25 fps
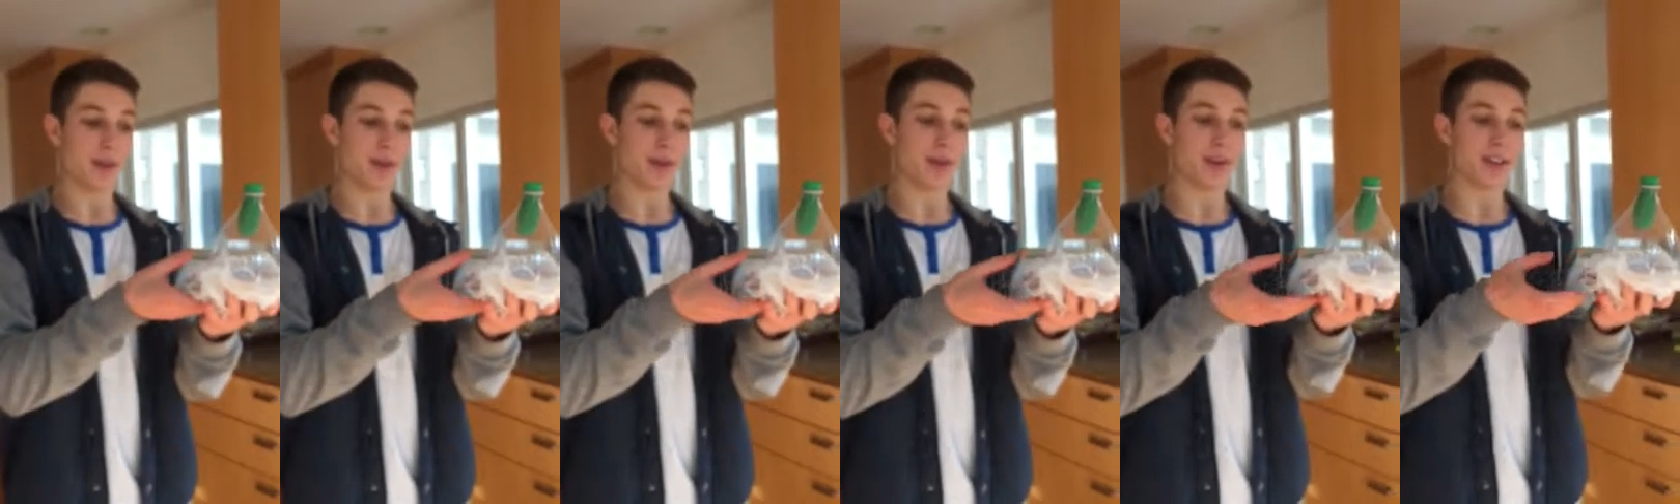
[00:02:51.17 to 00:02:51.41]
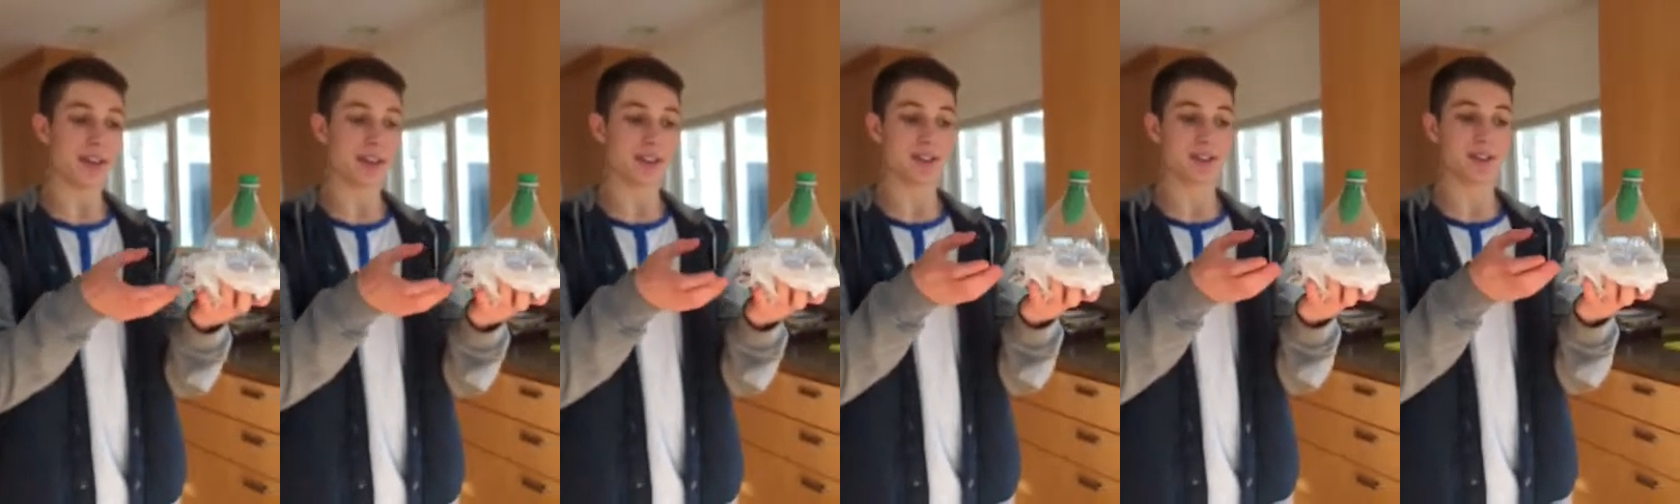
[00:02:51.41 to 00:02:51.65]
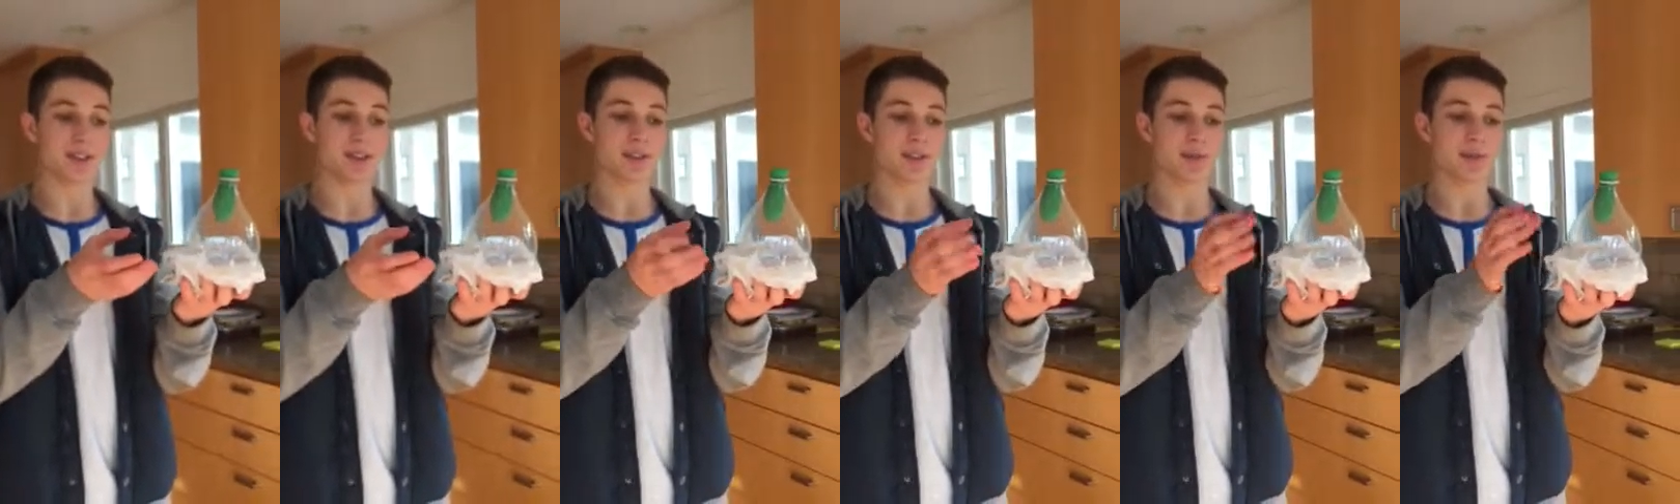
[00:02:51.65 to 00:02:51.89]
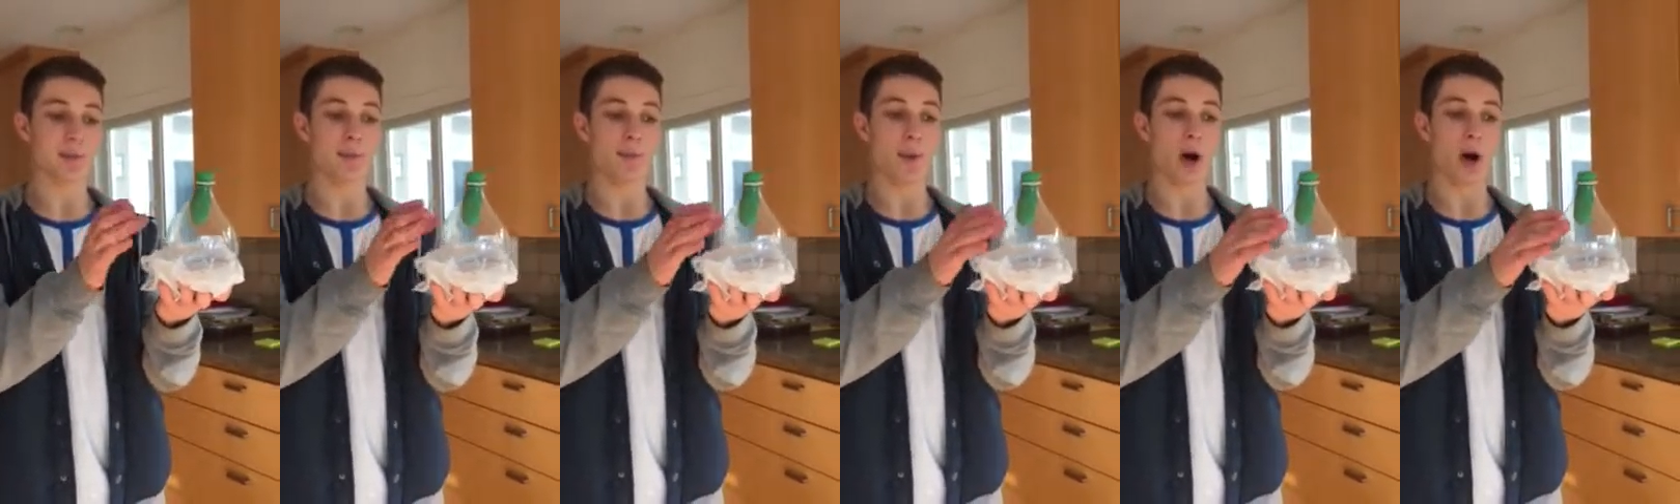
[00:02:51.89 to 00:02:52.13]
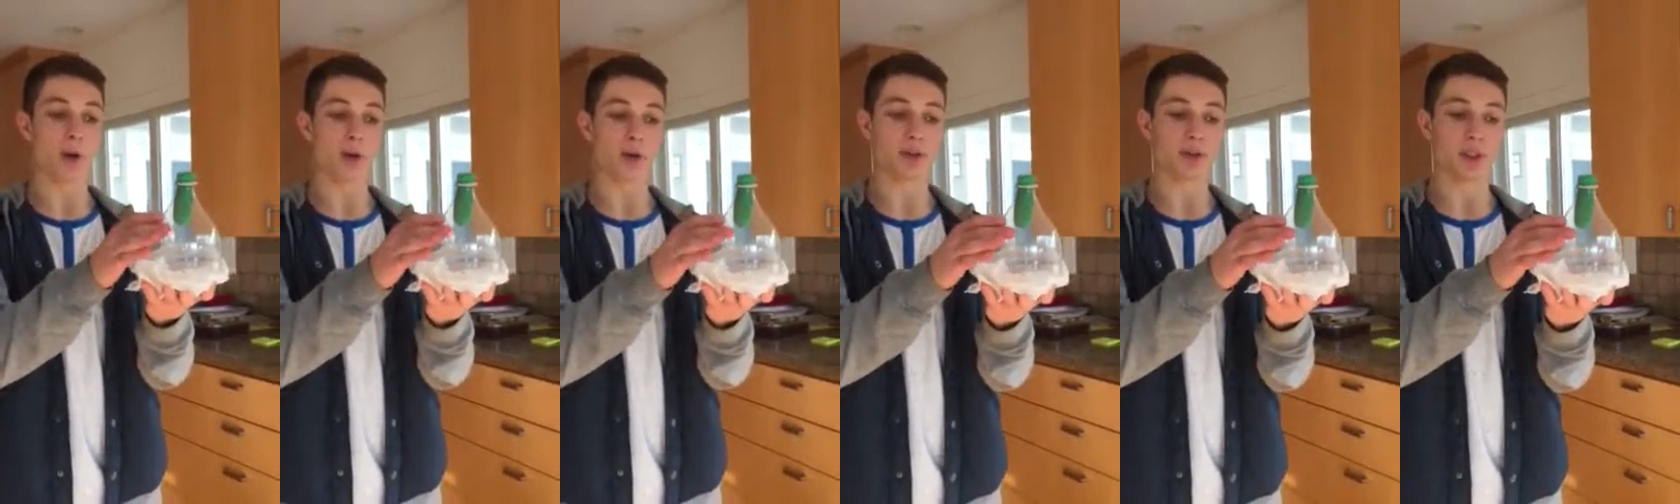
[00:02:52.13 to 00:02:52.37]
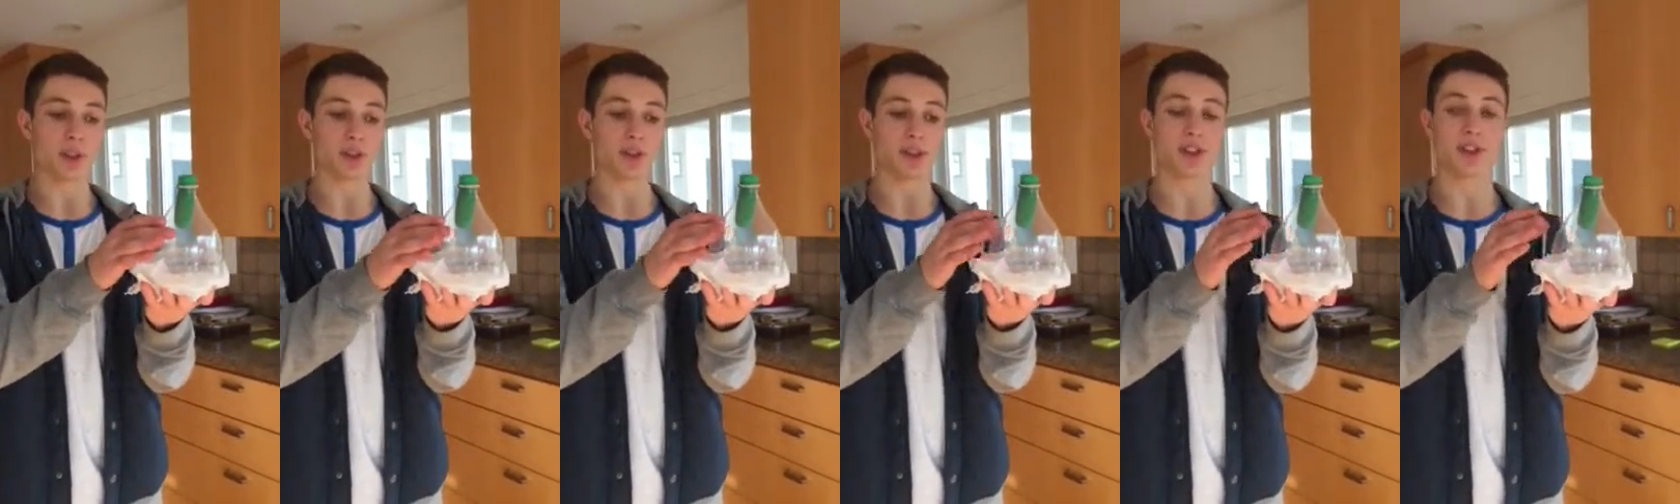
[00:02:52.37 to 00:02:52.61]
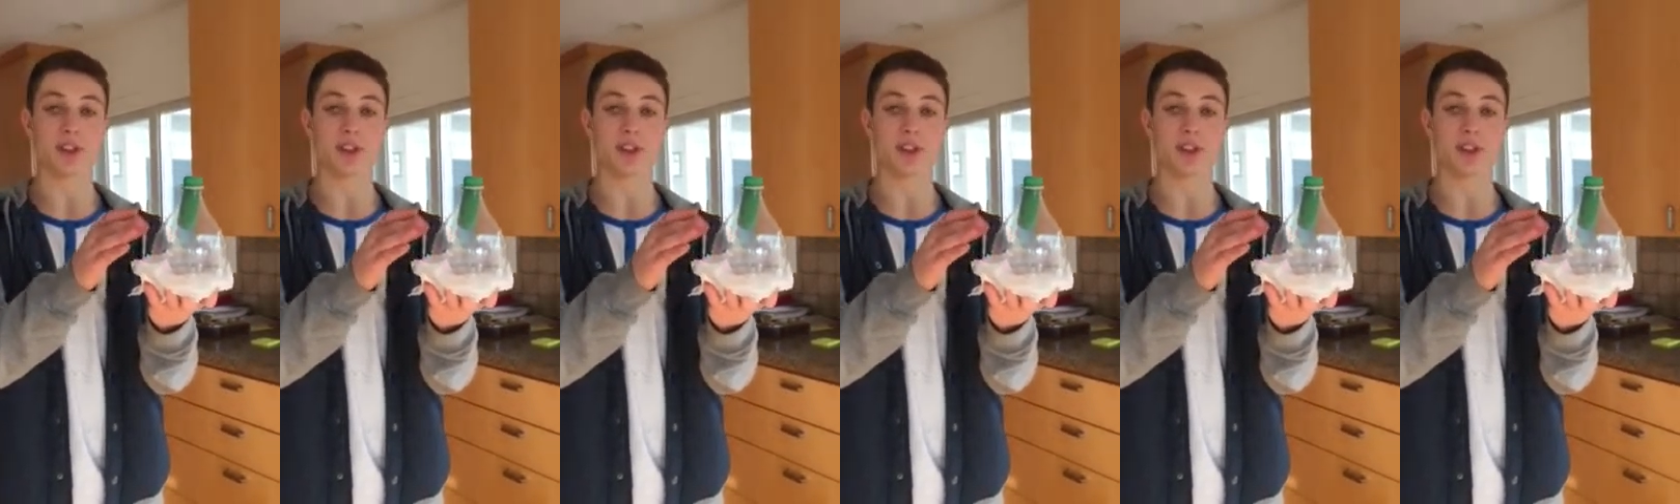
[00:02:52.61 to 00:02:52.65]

This model doesn't